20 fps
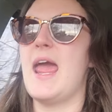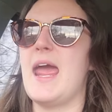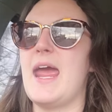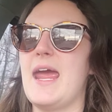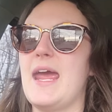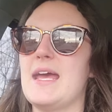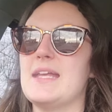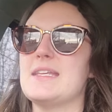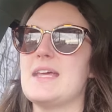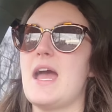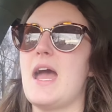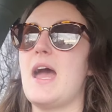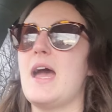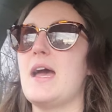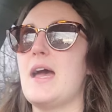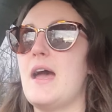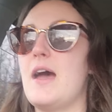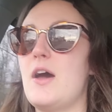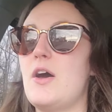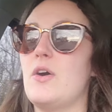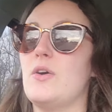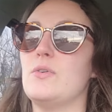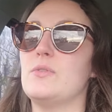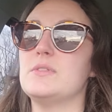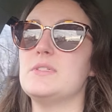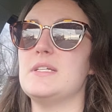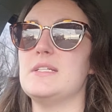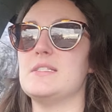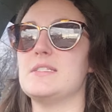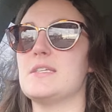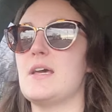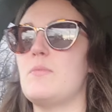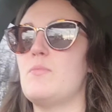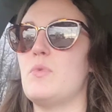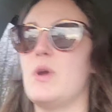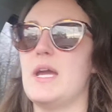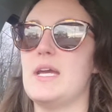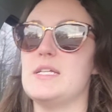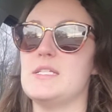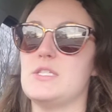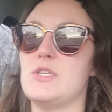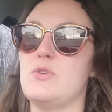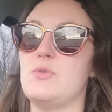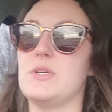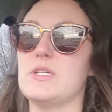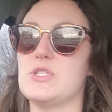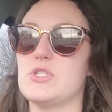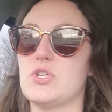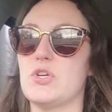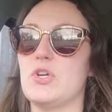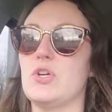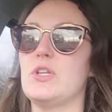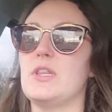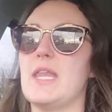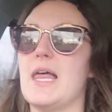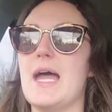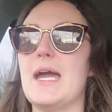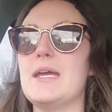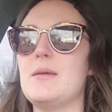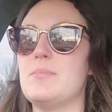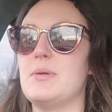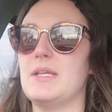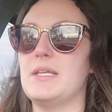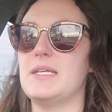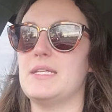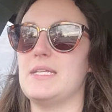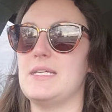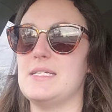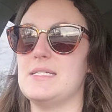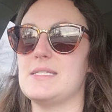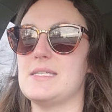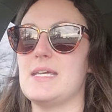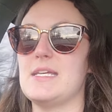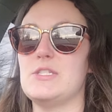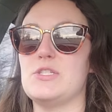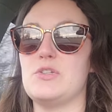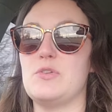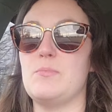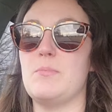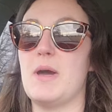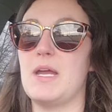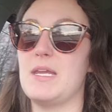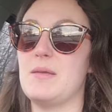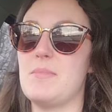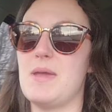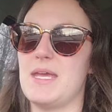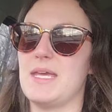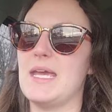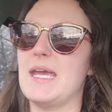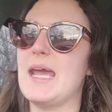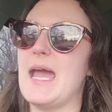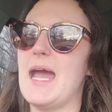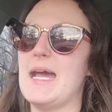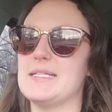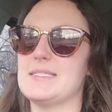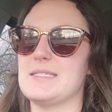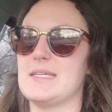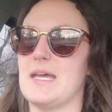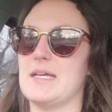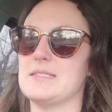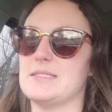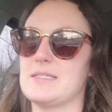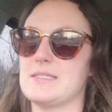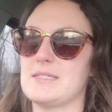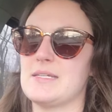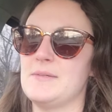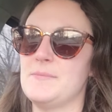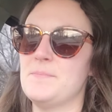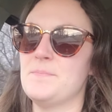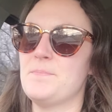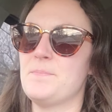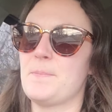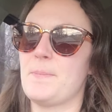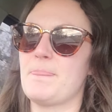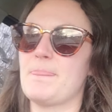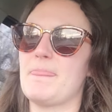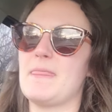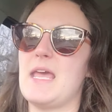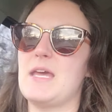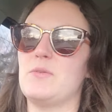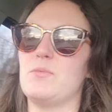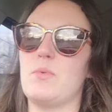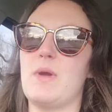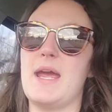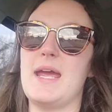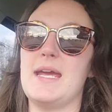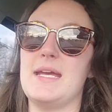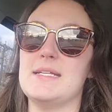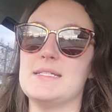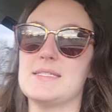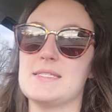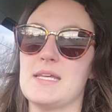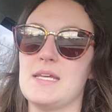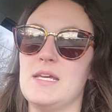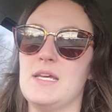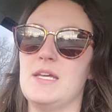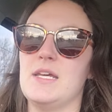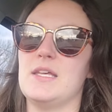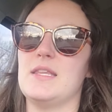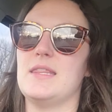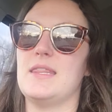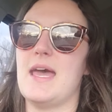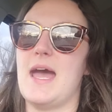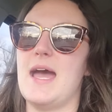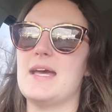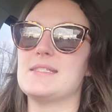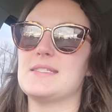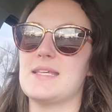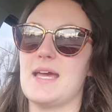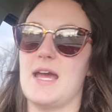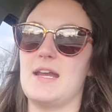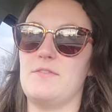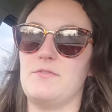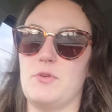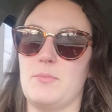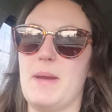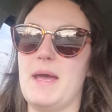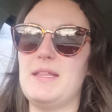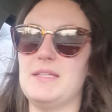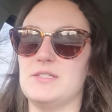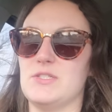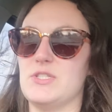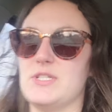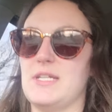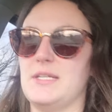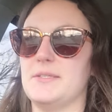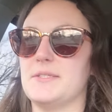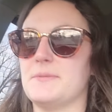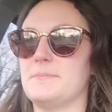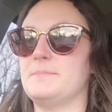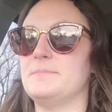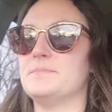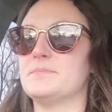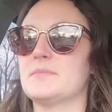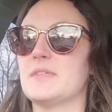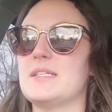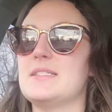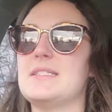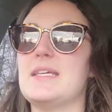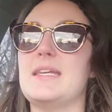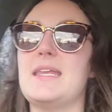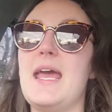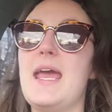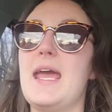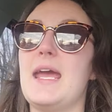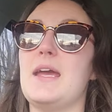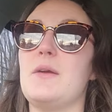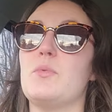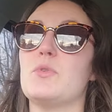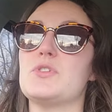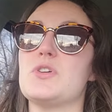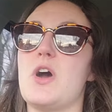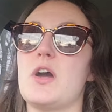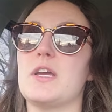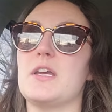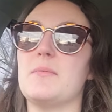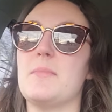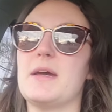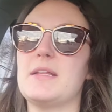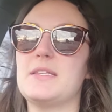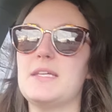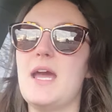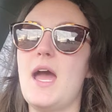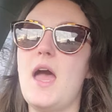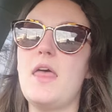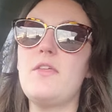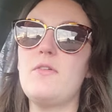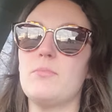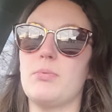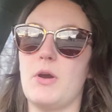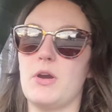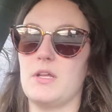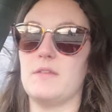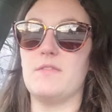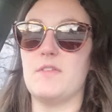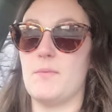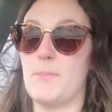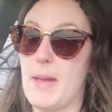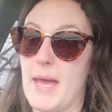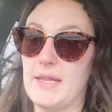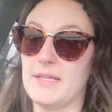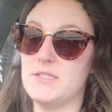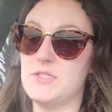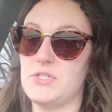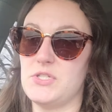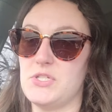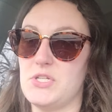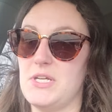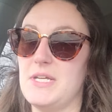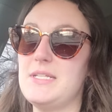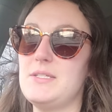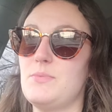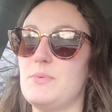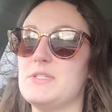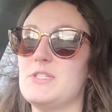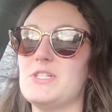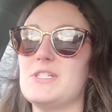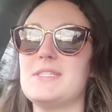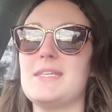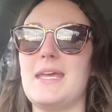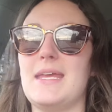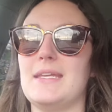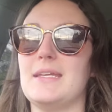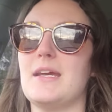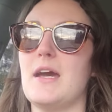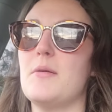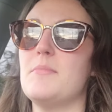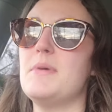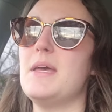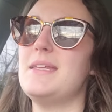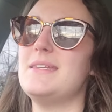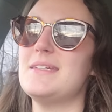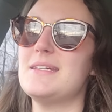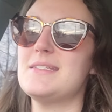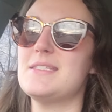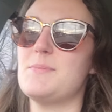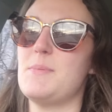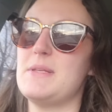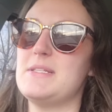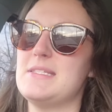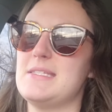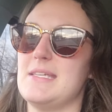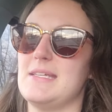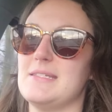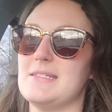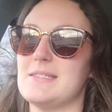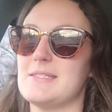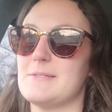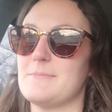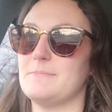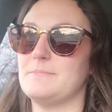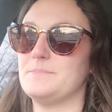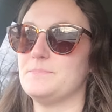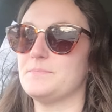and how, in some ways, you can turn liabilities into money-making assets and raise that side of your balance sheet. Today, we're talking about the other part of the balance sheet, which is income and expenses.